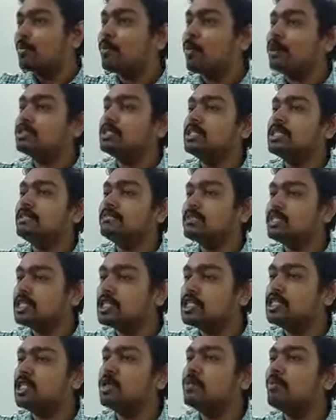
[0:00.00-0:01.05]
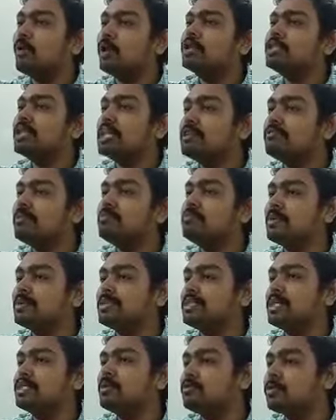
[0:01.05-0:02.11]
Processing fees is
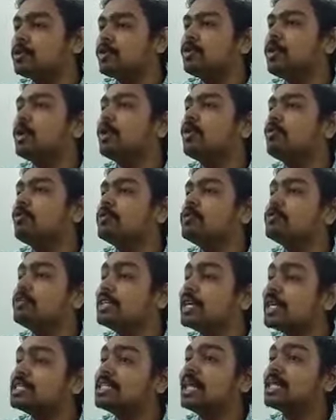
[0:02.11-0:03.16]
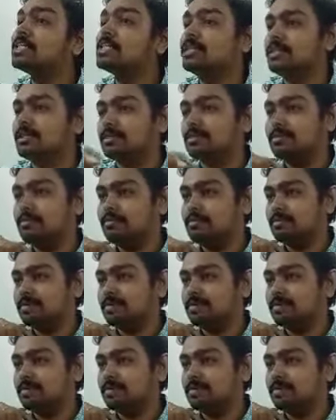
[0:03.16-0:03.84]
0.35% of the total loan which you will get sanctioned.